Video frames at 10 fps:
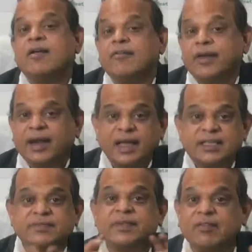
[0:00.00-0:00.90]

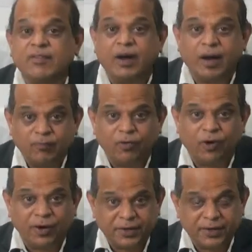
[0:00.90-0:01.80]
Whereas with the warm
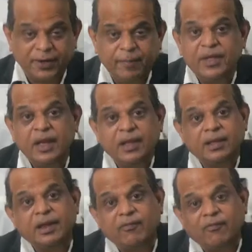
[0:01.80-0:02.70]
water,
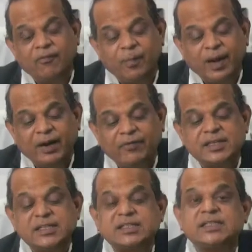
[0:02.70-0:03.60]
their blood
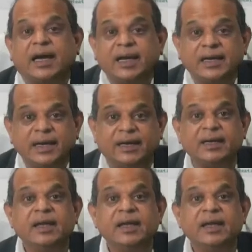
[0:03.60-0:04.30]
vessels dilate.